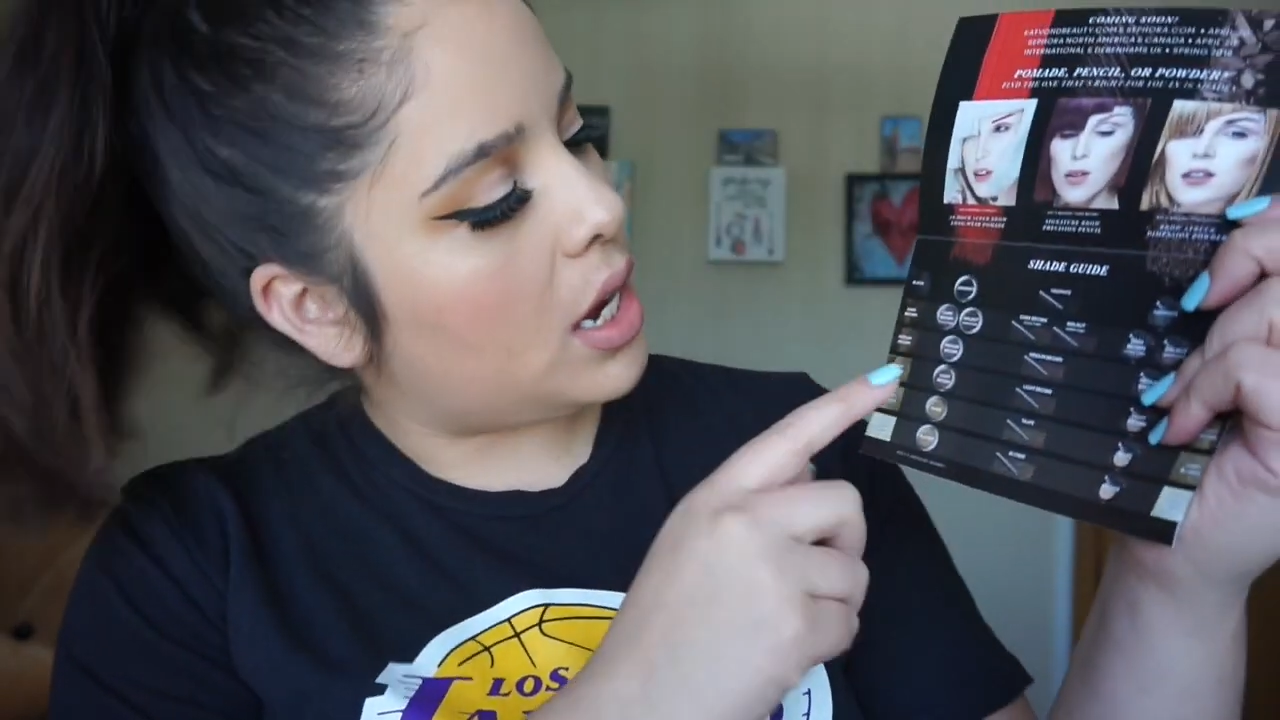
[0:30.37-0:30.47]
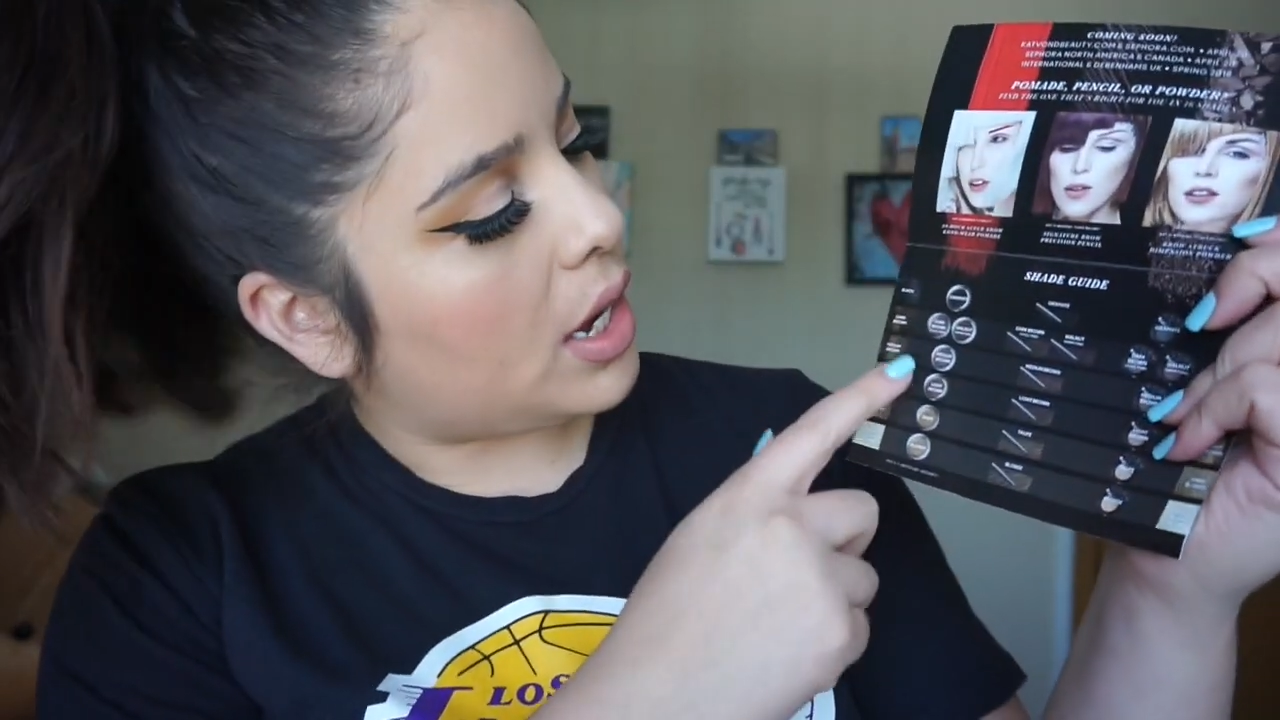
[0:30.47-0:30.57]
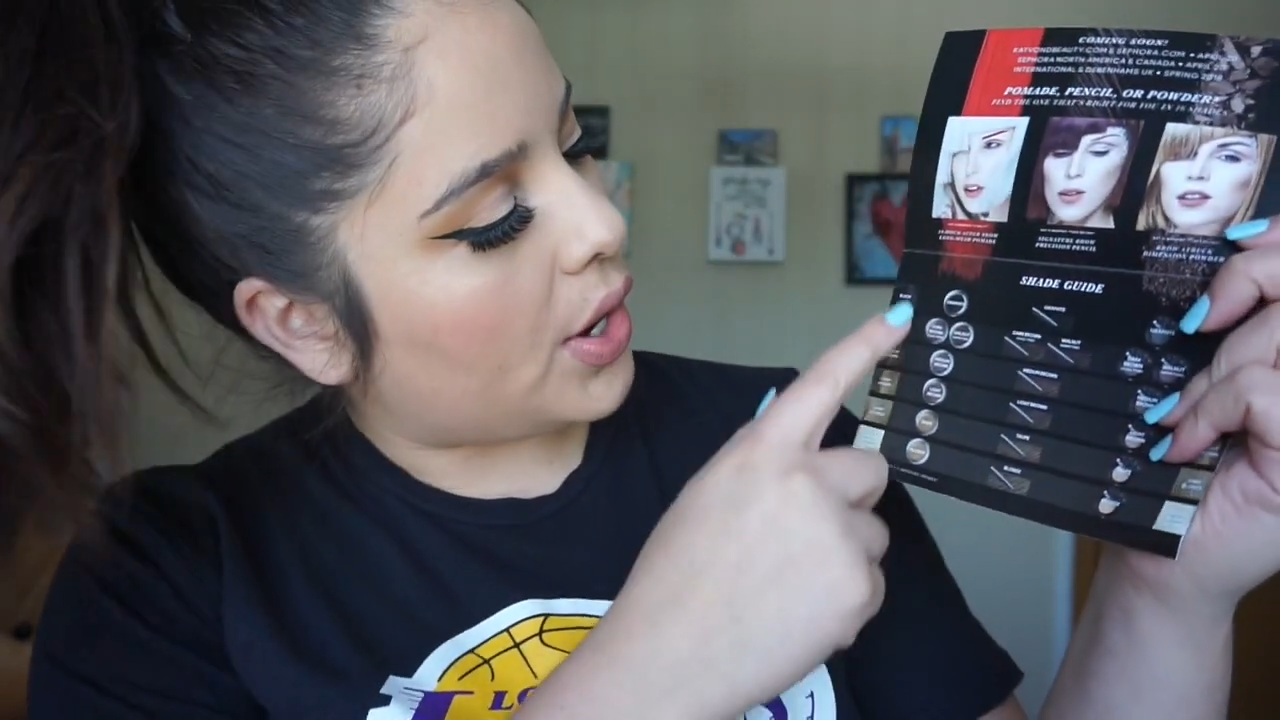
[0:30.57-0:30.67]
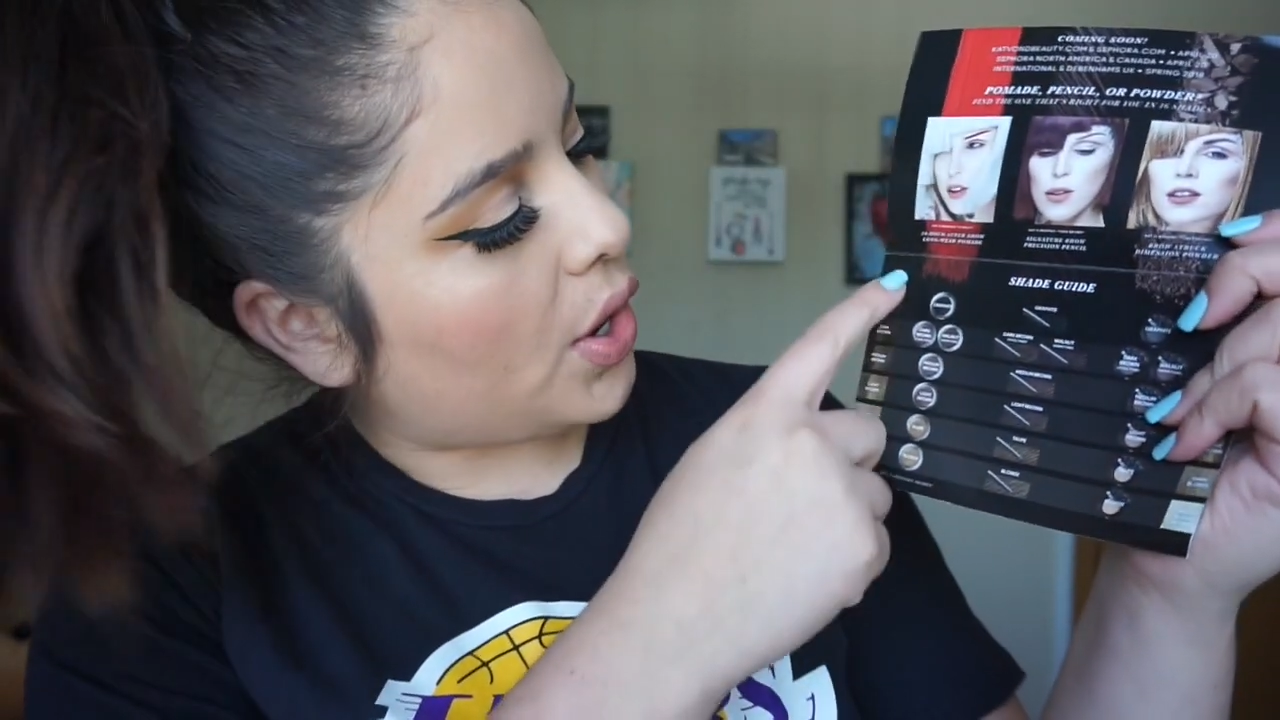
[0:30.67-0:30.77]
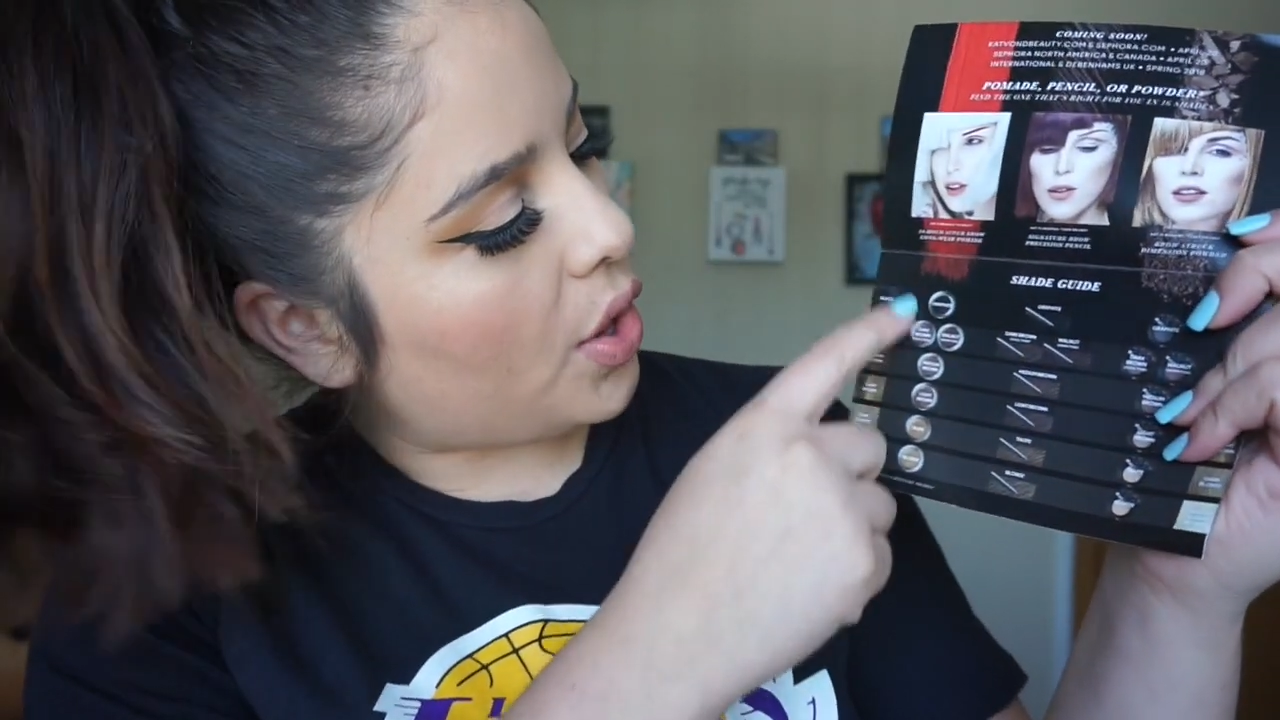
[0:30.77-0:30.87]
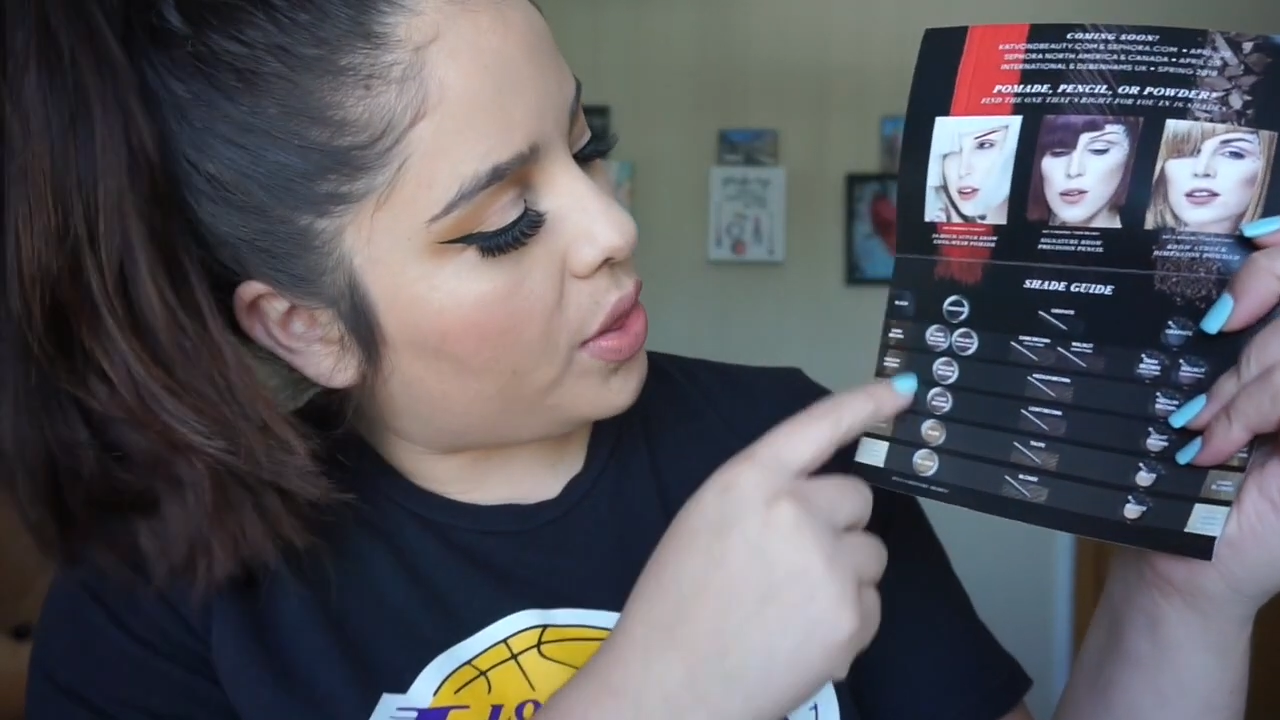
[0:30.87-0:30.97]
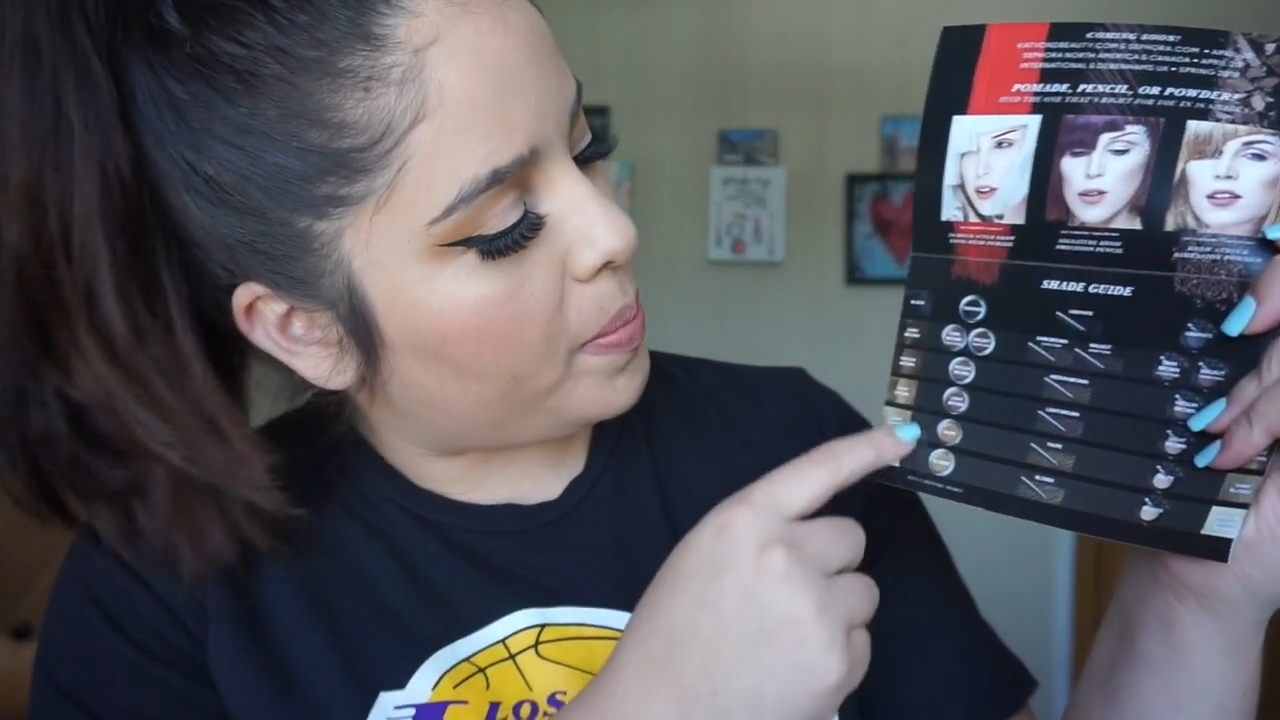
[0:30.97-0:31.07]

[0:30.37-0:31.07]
all